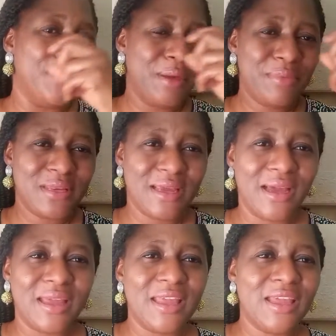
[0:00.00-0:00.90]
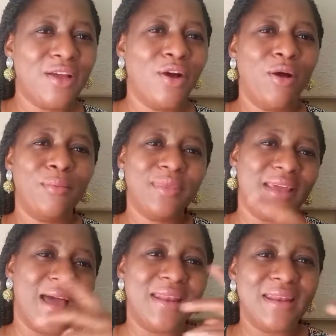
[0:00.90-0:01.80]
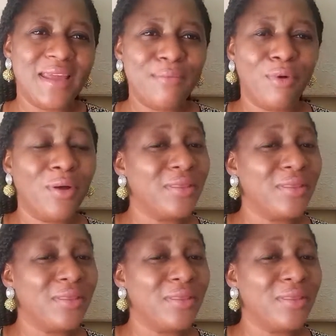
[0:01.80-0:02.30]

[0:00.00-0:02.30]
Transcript: maybe their income, their labor,